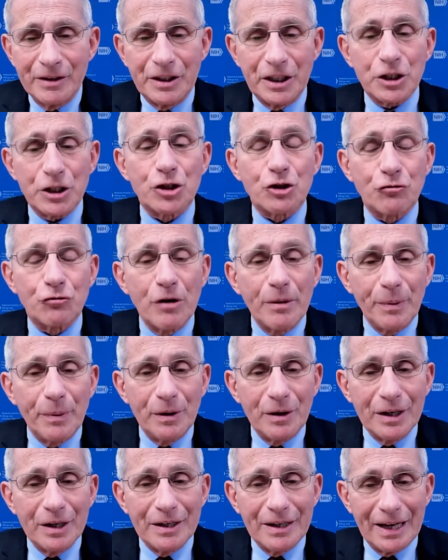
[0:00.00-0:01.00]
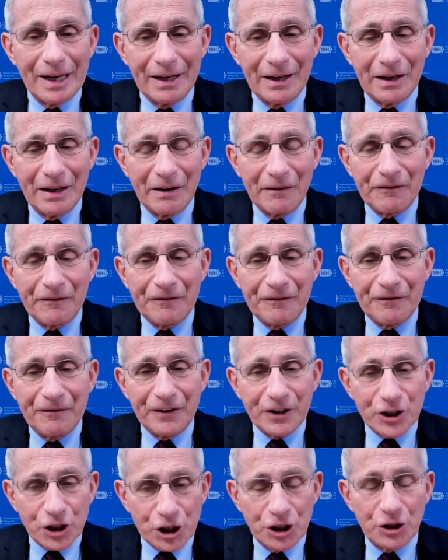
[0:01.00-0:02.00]
distributed in an
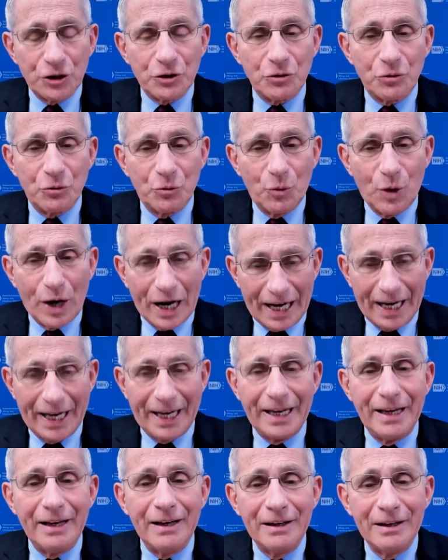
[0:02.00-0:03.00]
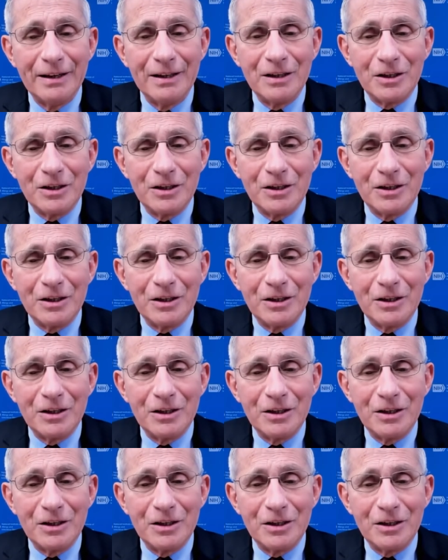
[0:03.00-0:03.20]
efficient way